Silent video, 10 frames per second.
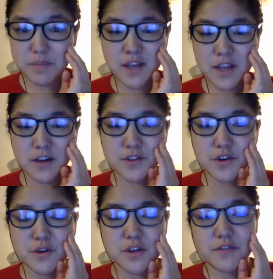And
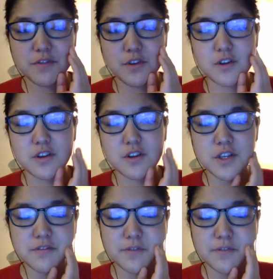also, if you're
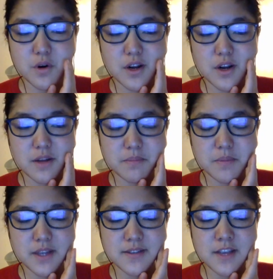looking for an
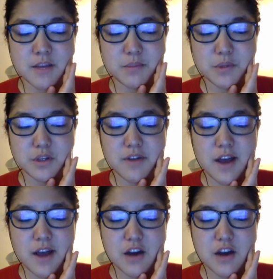example of
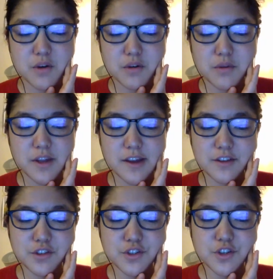how a
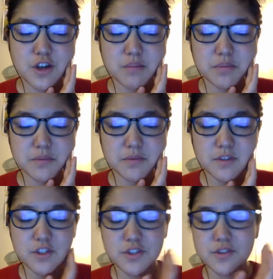reaction shop,
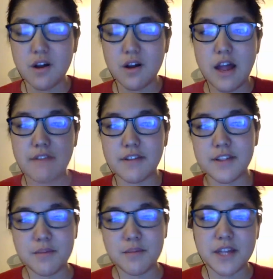
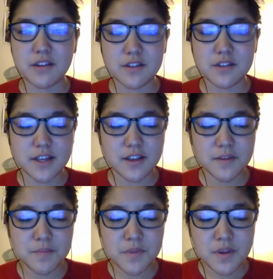everything might look like,
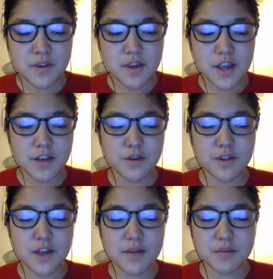I know
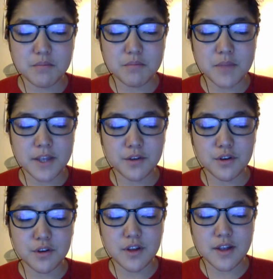that
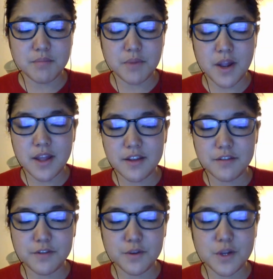Michael and Brent and
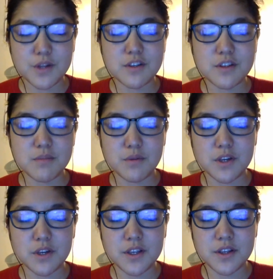a few others have been
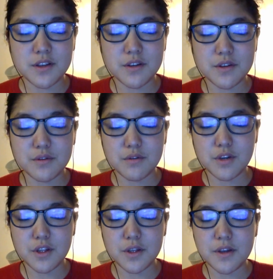working
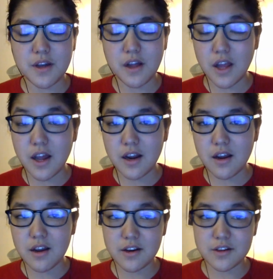really a lot
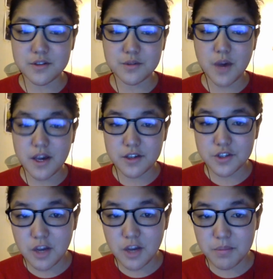on our swag
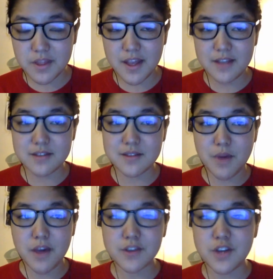shop, and that
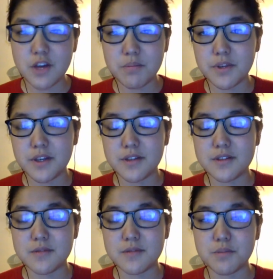swag shop
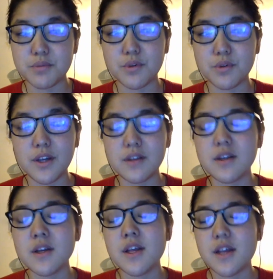is deployed
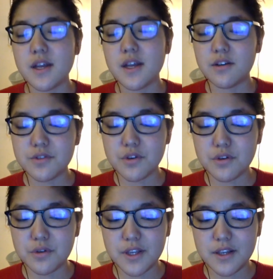And
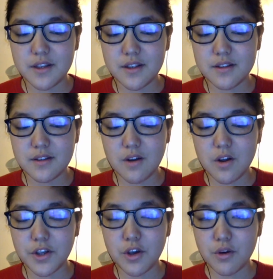also all
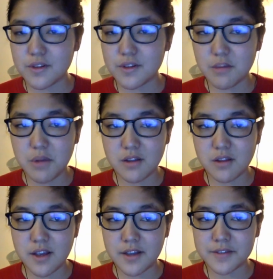the code is up
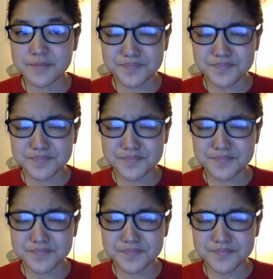online